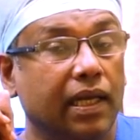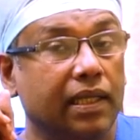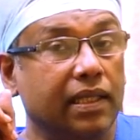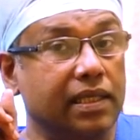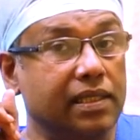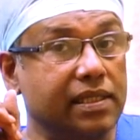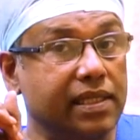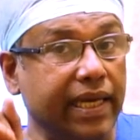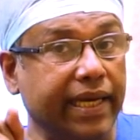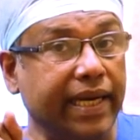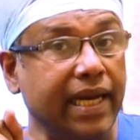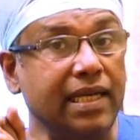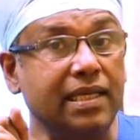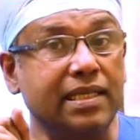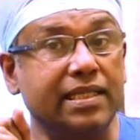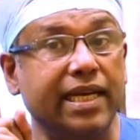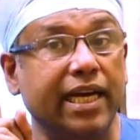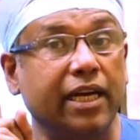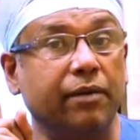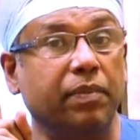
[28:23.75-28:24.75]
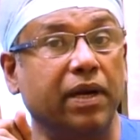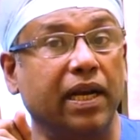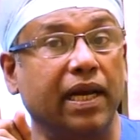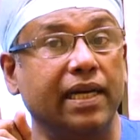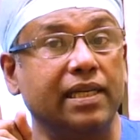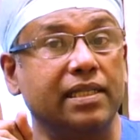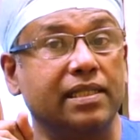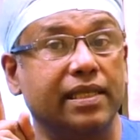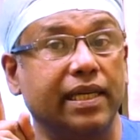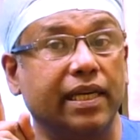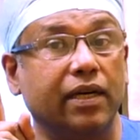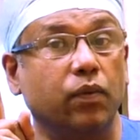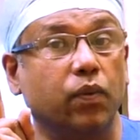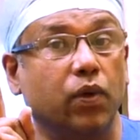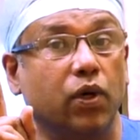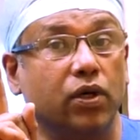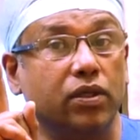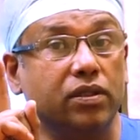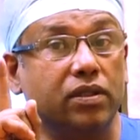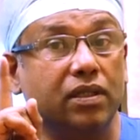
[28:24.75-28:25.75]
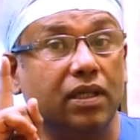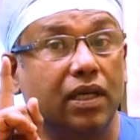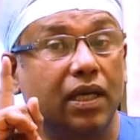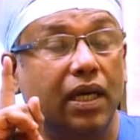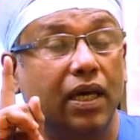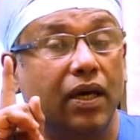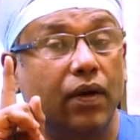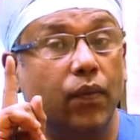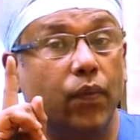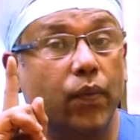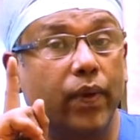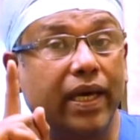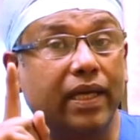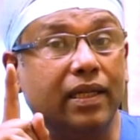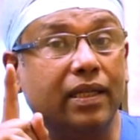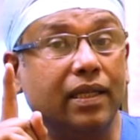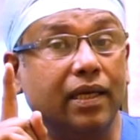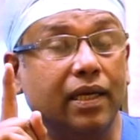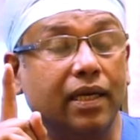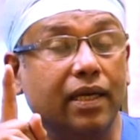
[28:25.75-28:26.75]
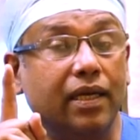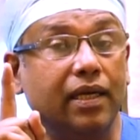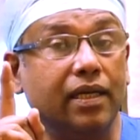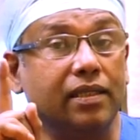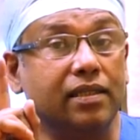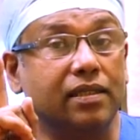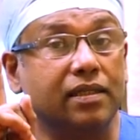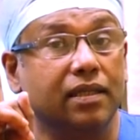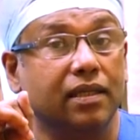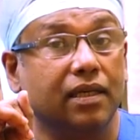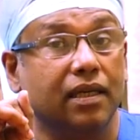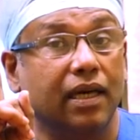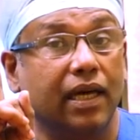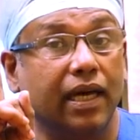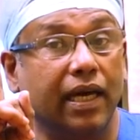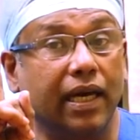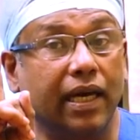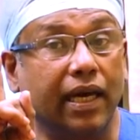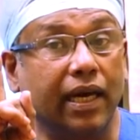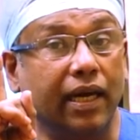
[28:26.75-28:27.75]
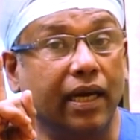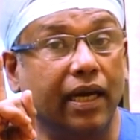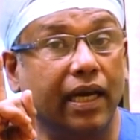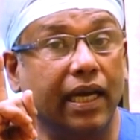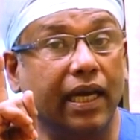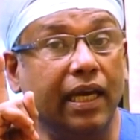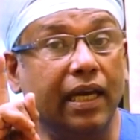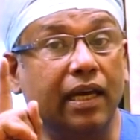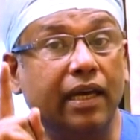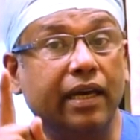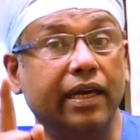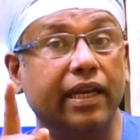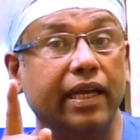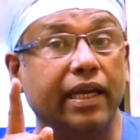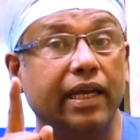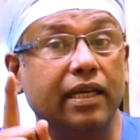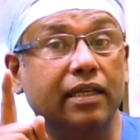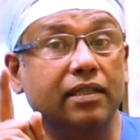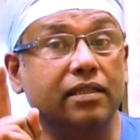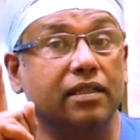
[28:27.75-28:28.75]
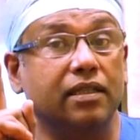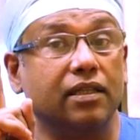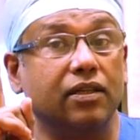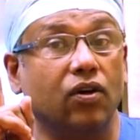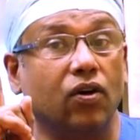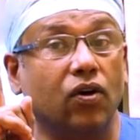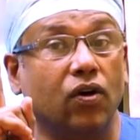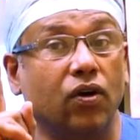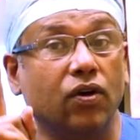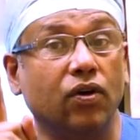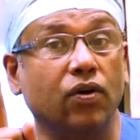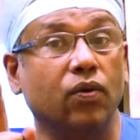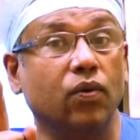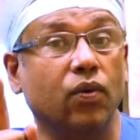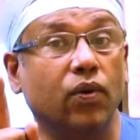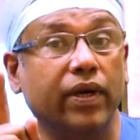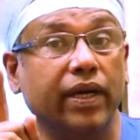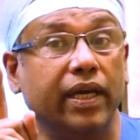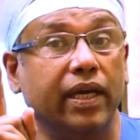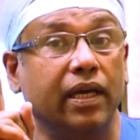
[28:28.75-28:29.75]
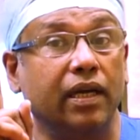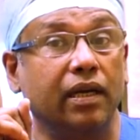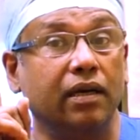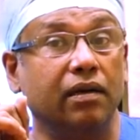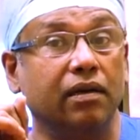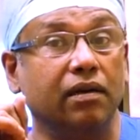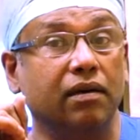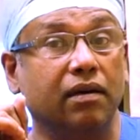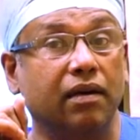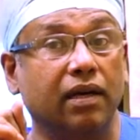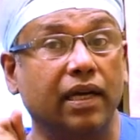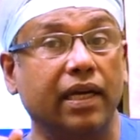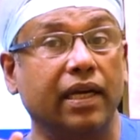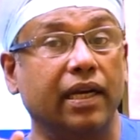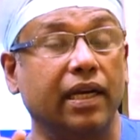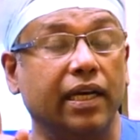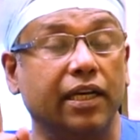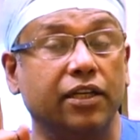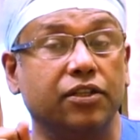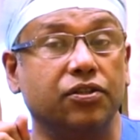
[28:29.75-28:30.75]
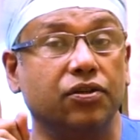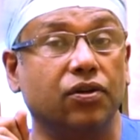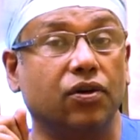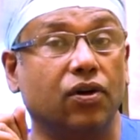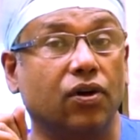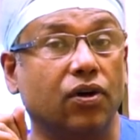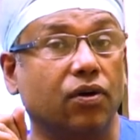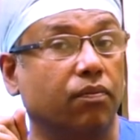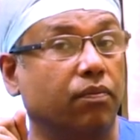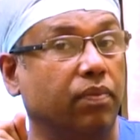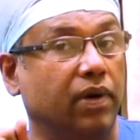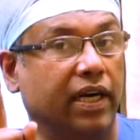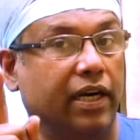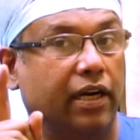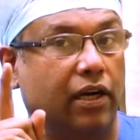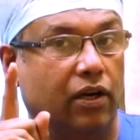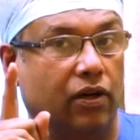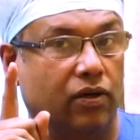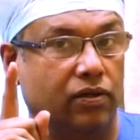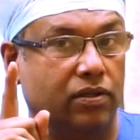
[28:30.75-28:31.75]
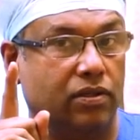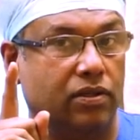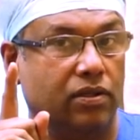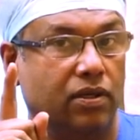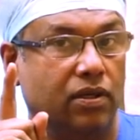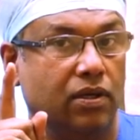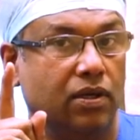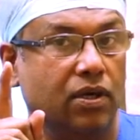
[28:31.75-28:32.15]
The second statement I said was when there is a increased ongoing drainage or blood loss.